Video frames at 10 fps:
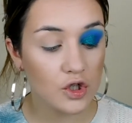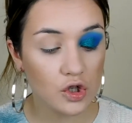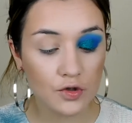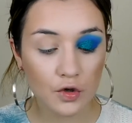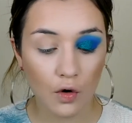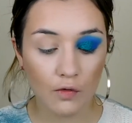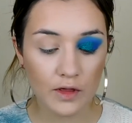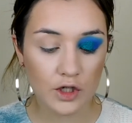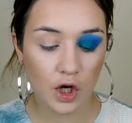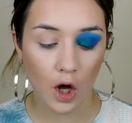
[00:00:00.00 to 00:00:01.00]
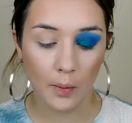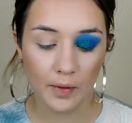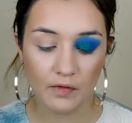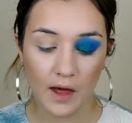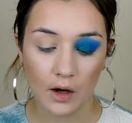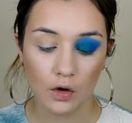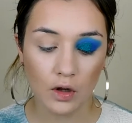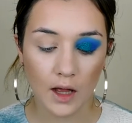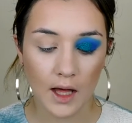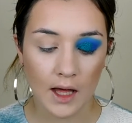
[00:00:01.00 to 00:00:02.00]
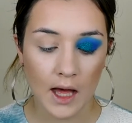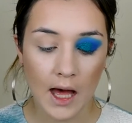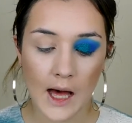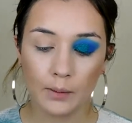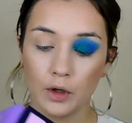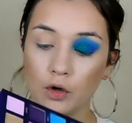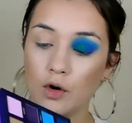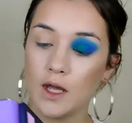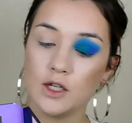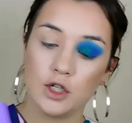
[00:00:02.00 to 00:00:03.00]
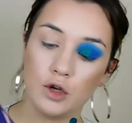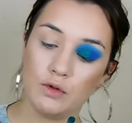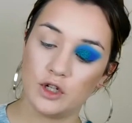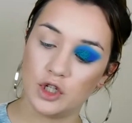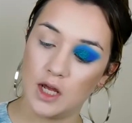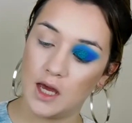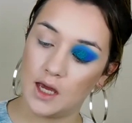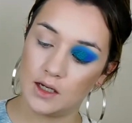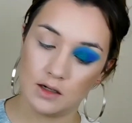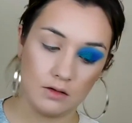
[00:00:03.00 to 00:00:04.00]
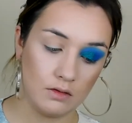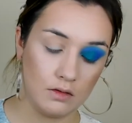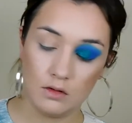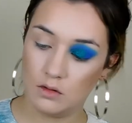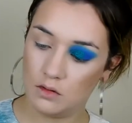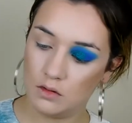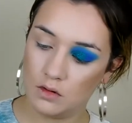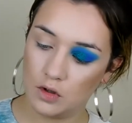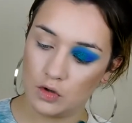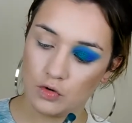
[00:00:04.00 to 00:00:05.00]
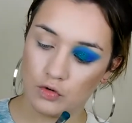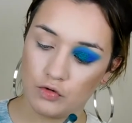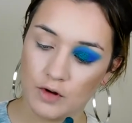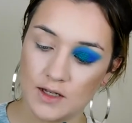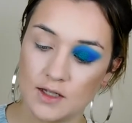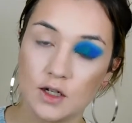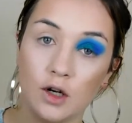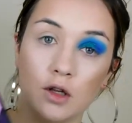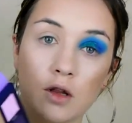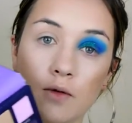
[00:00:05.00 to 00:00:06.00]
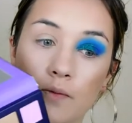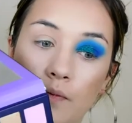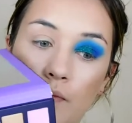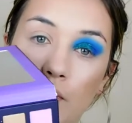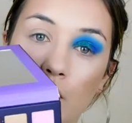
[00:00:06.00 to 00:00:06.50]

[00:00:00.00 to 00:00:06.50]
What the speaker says: And then just over the top of that colour, I'm going to go into the shade Crystal,